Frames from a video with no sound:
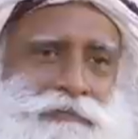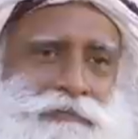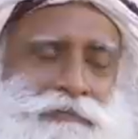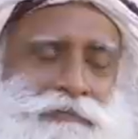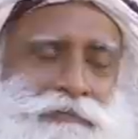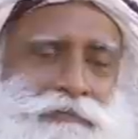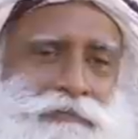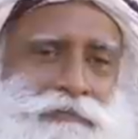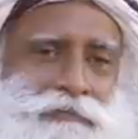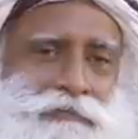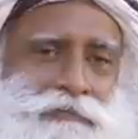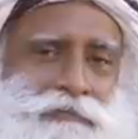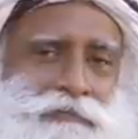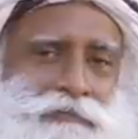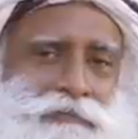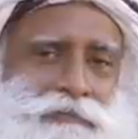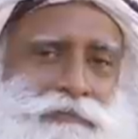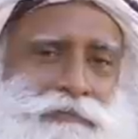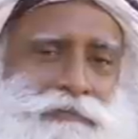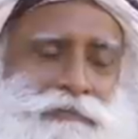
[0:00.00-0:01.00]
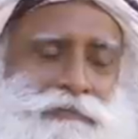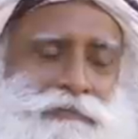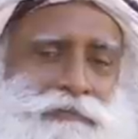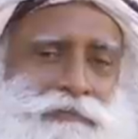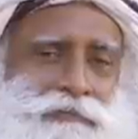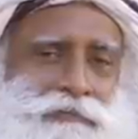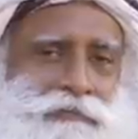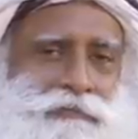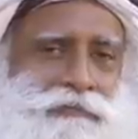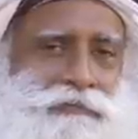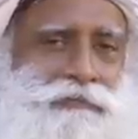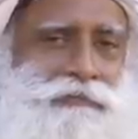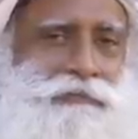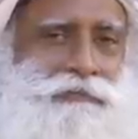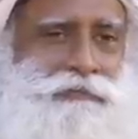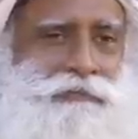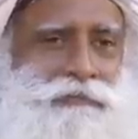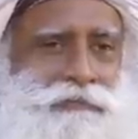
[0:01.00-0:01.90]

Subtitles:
Nobody speaks.